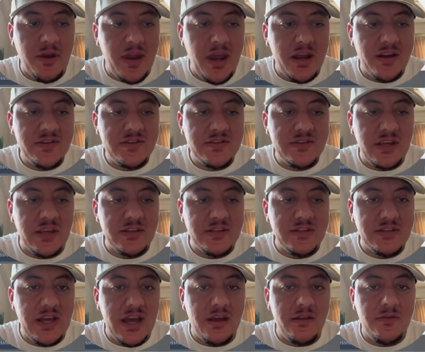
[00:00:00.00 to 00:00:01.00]
next is
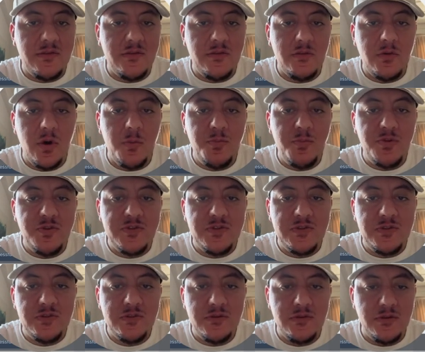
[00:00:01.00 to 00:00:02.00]
that,
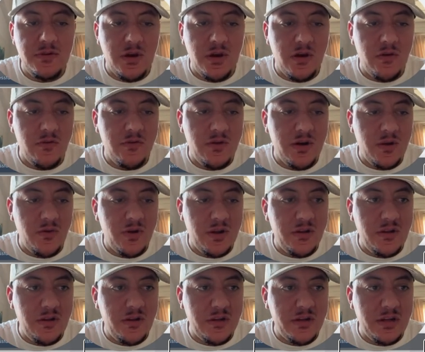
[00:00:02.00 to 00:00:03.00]
oops, no, I don't
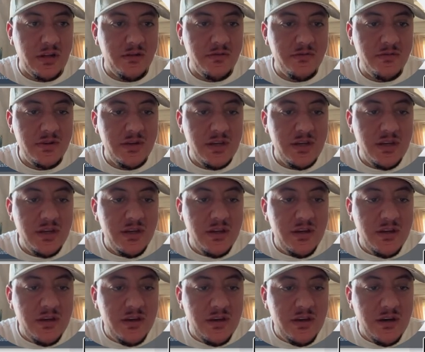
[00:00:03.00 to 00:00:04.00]
want to delete it.
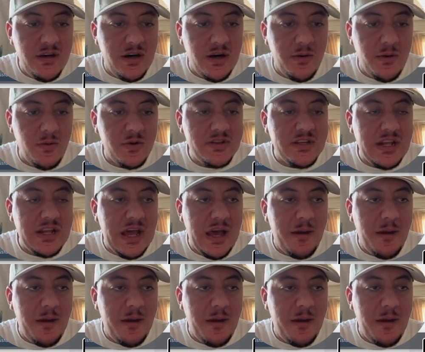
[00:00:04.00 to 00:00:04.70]
What's going to